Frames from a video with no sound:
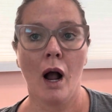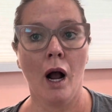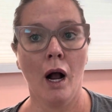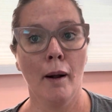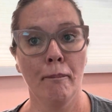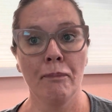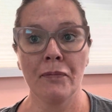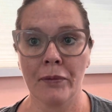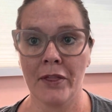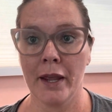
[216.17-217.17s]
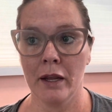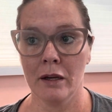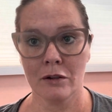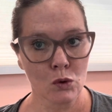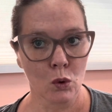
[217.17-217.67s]
Um,
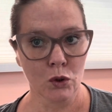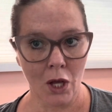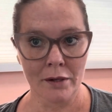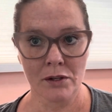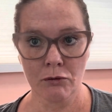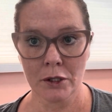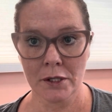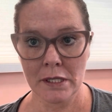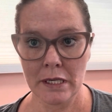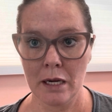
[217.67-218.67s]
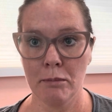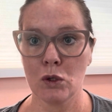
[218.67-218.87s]
they sold lots of real estate.